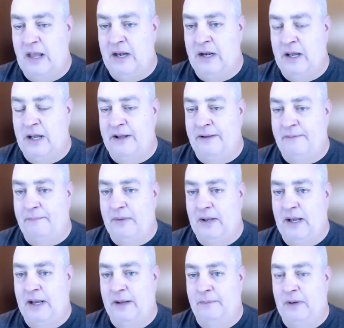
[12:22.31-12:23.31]

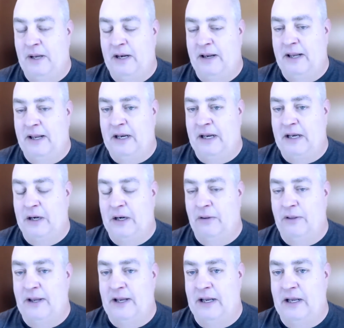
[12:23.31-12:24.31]
and
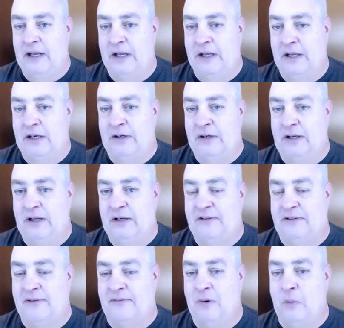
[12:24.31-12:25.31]
it's
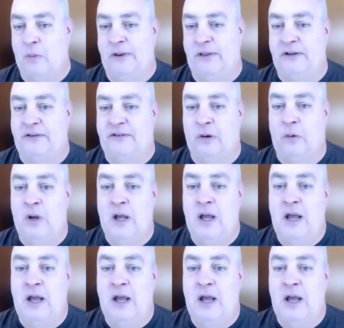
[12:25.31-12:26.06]
definitely worth it. So